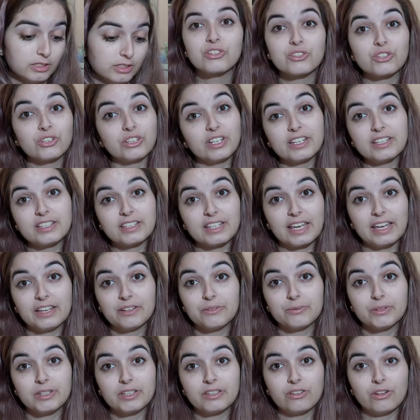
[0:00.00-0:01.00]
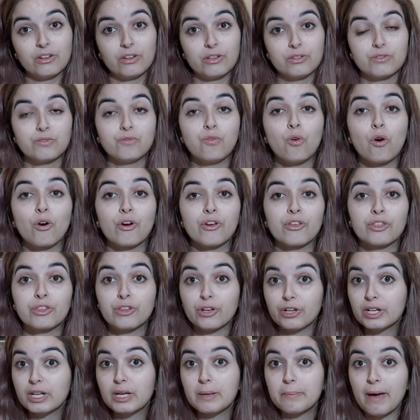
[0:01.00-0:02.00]
So this kit retails for
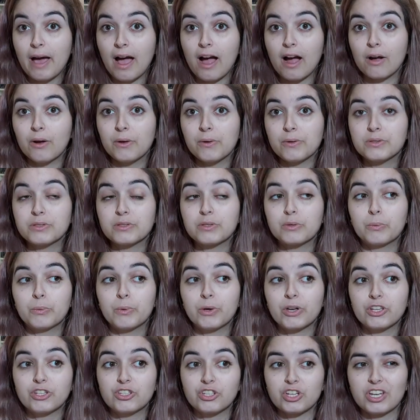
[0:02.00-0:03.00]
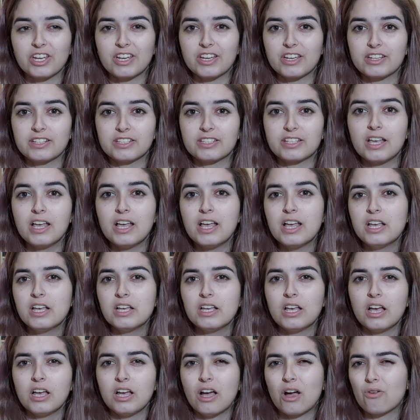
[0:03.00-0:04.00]
30 pounds, which is
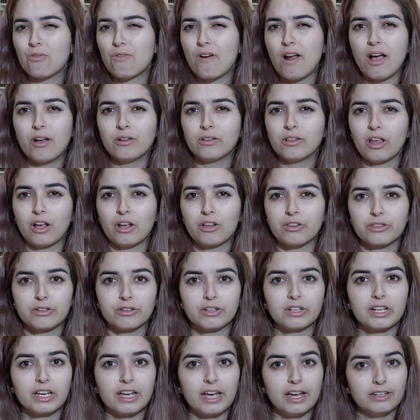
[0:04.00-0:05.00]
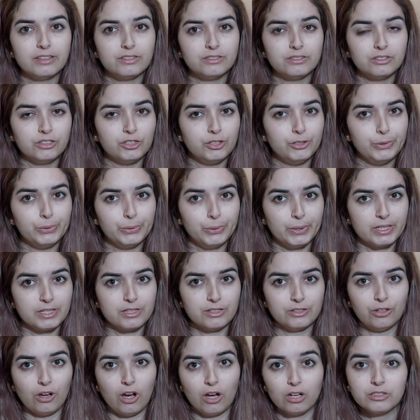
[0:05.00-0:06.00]
around like 38
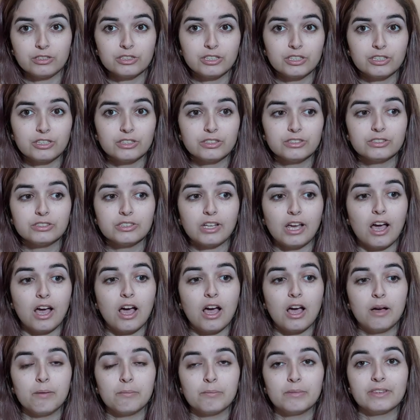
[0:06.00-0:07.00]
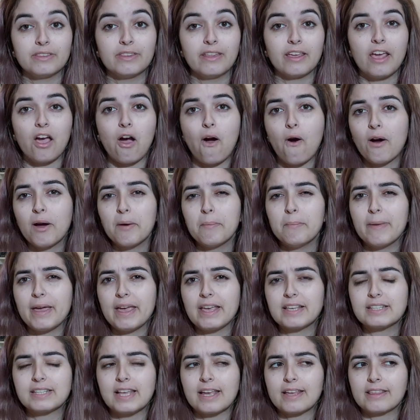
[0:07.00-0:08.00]
US dollars. They are
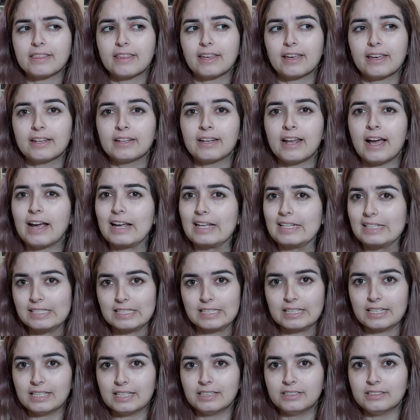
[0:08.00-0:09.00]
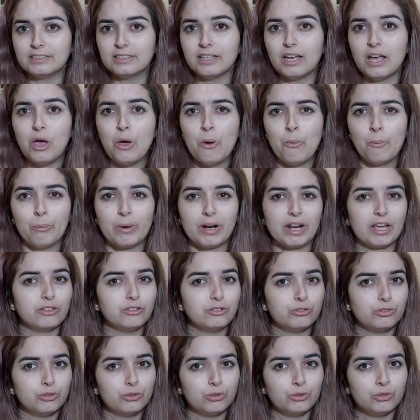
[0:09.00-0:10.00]
based, I think, in Iceland, but I
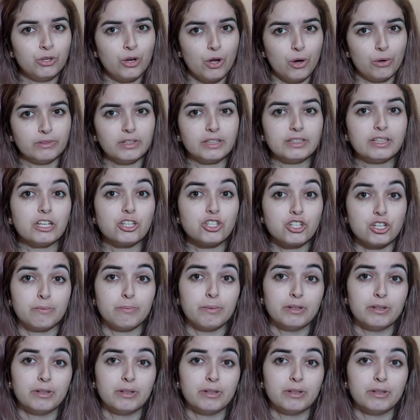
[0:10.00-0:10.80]
do know that they ship